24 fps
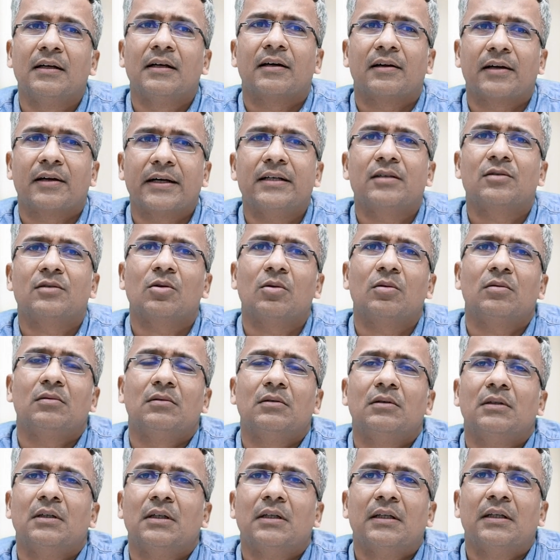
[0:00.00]
right? So
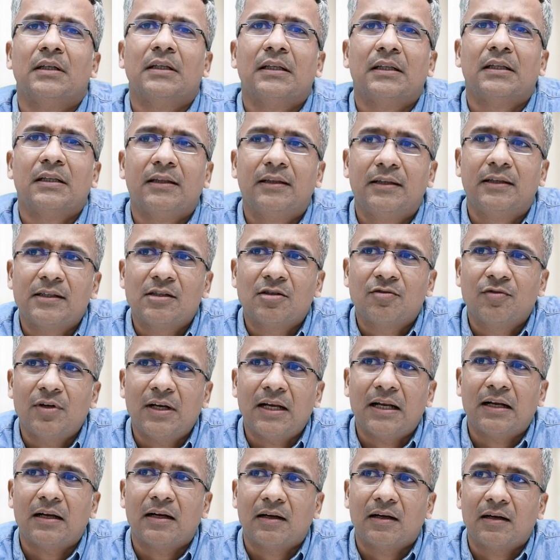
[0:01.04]
this
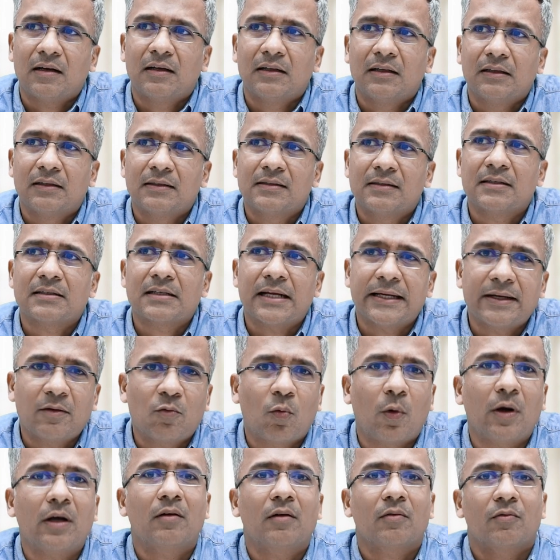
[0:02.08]
is like
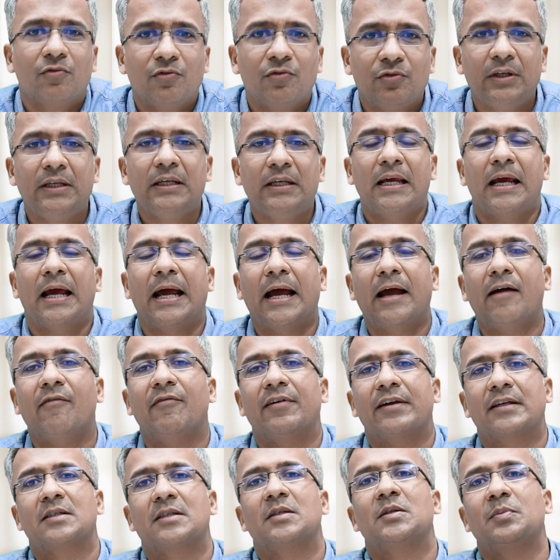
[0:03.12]
what we have
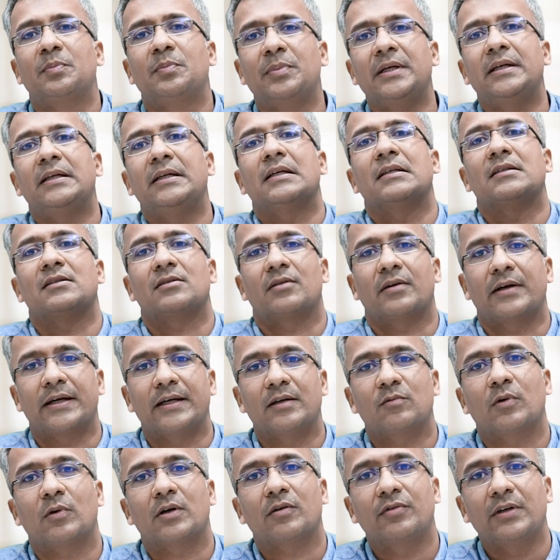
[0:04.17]
experienced,
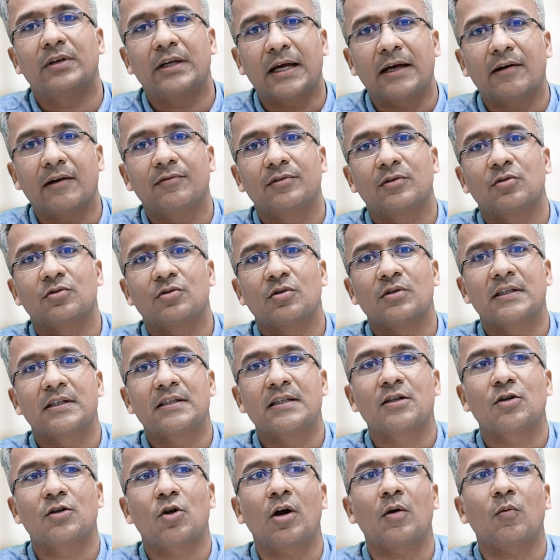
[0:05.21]
right? What we have to, so this
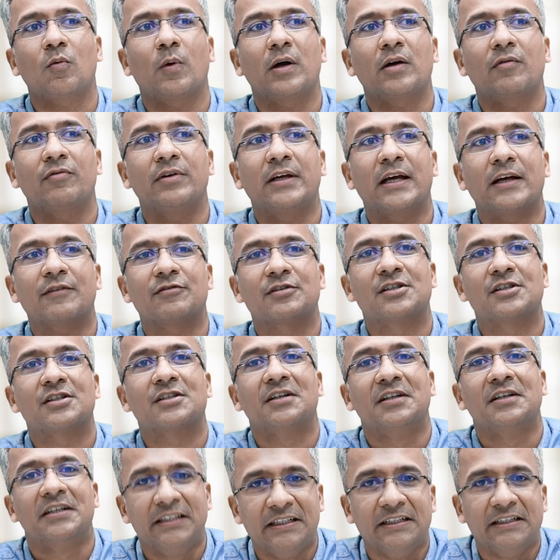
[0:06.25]
is not what we have
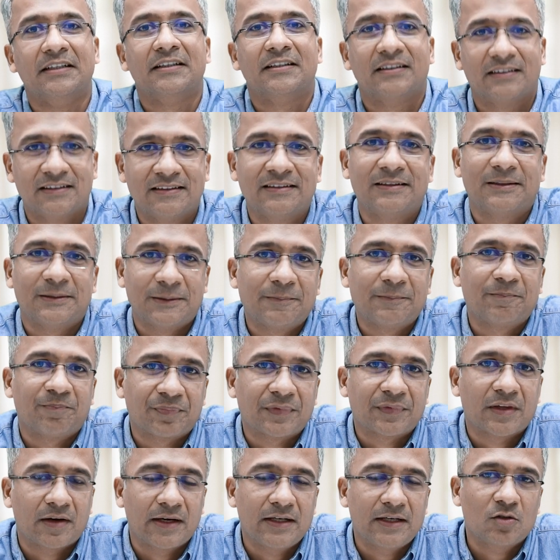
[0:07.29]
studied,
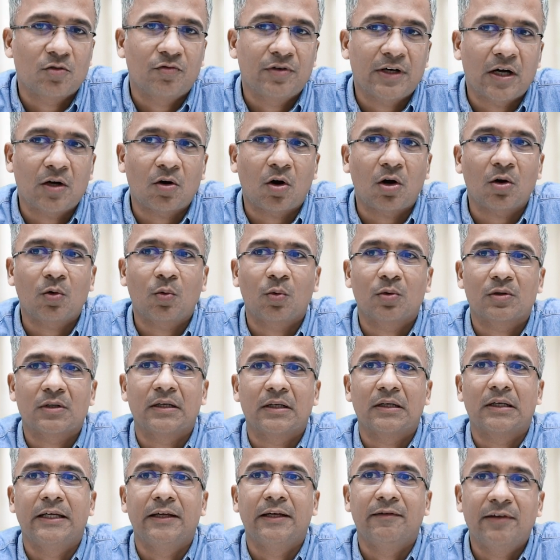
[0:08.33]
right? So we are not
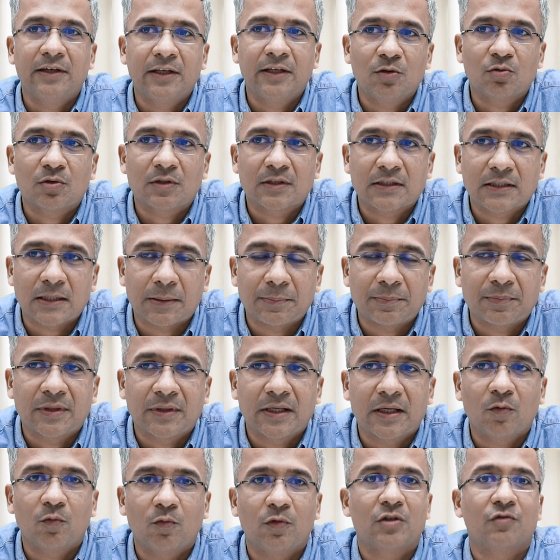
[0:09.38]
giving you
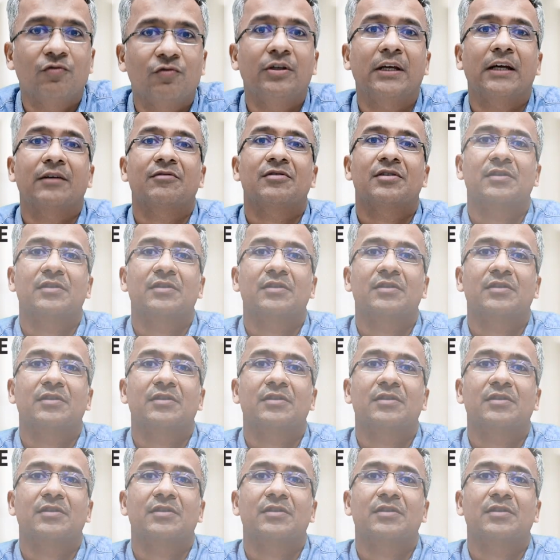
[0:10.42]
something which we have